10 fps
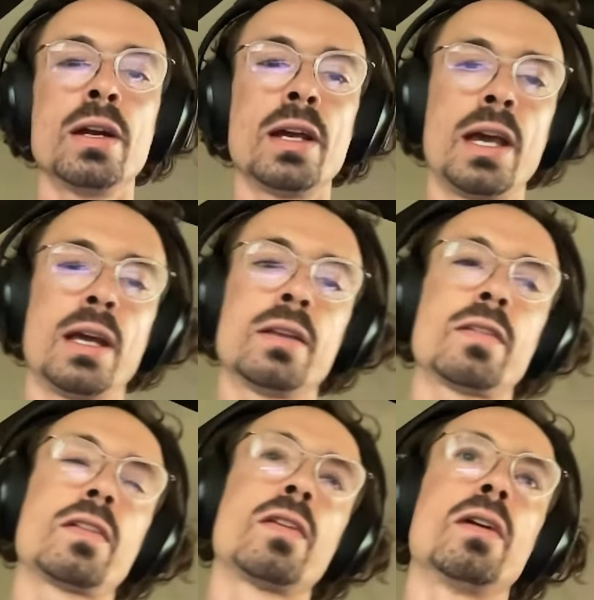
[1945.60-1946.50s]
And
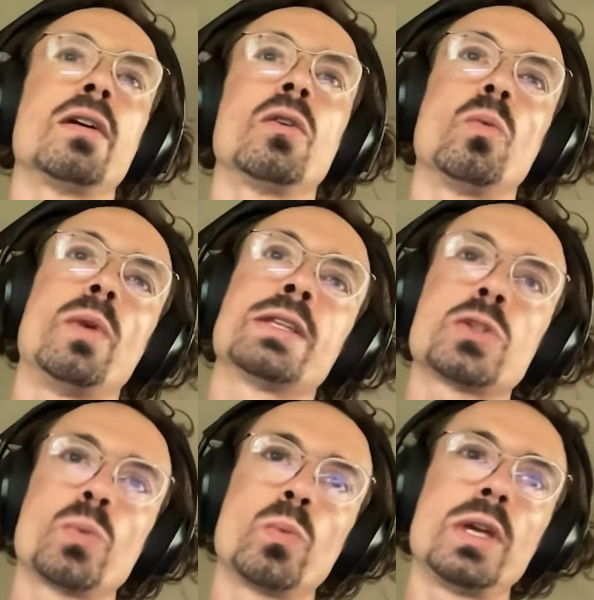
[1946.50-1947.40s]

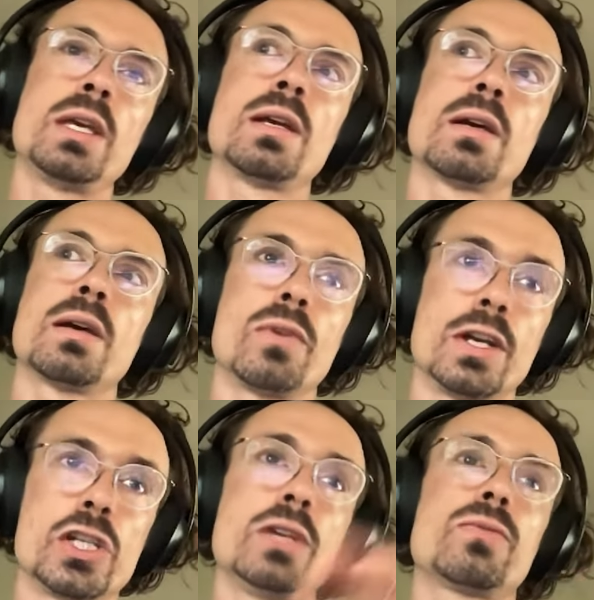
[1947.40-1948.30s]
once we
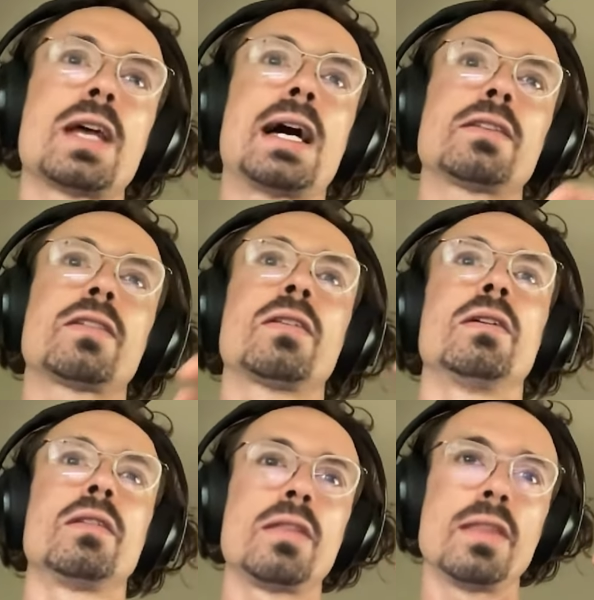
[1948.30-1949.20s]
achieve that,
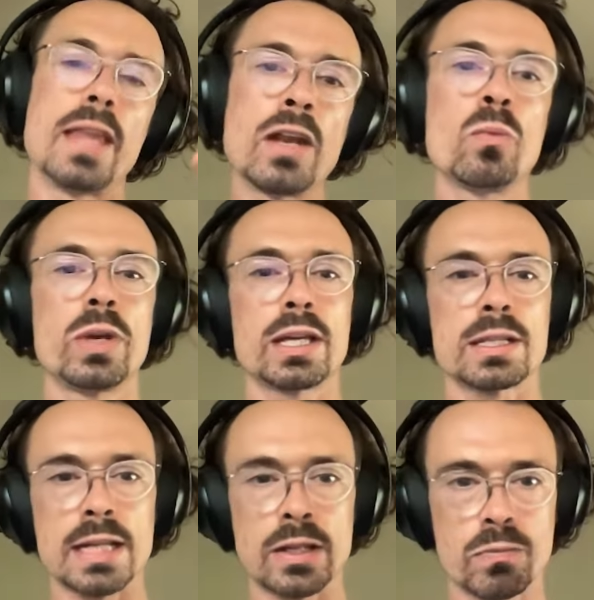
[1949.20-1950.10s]
then we can
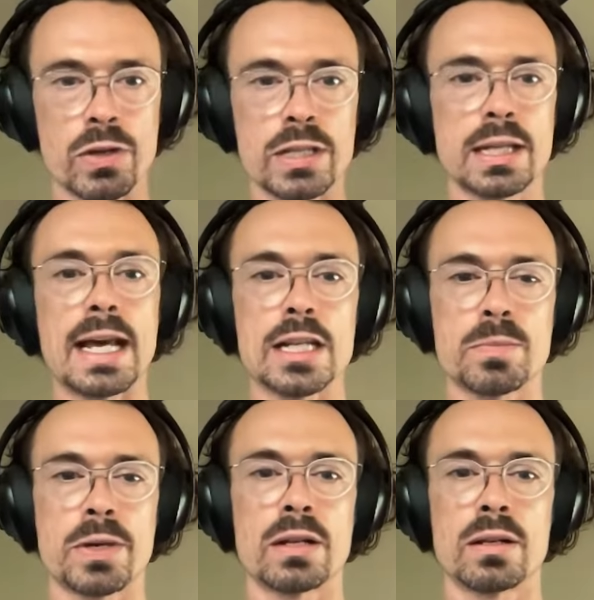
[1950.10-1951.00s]
start to press the gas
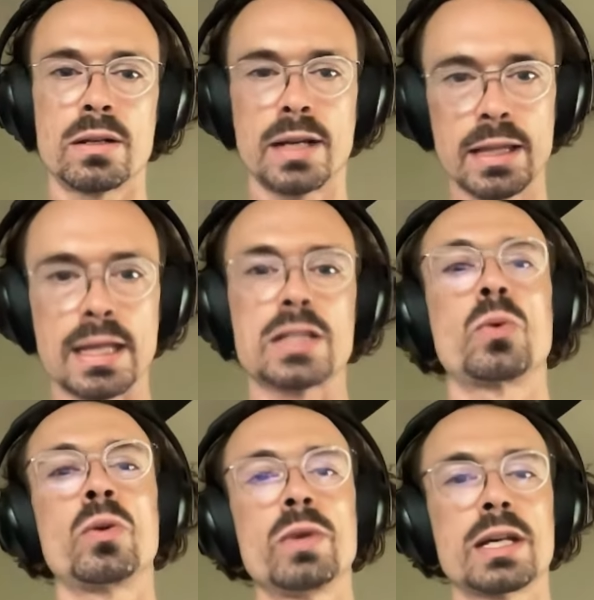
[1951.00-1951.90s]
pedal, and that's
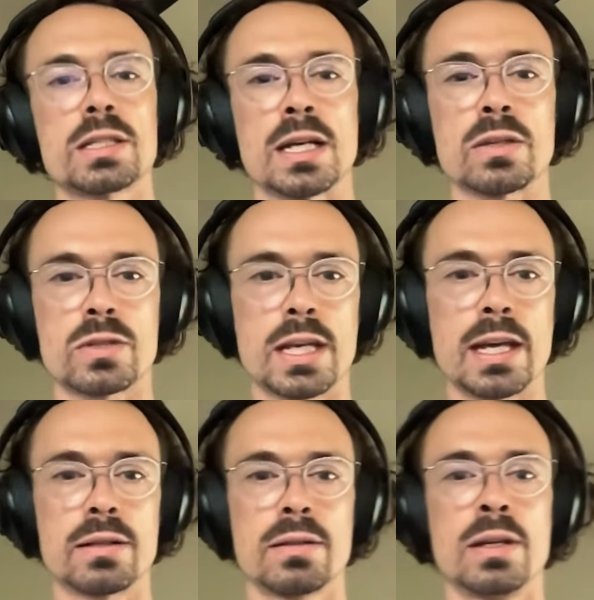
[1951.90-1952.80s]
when we can start to scale.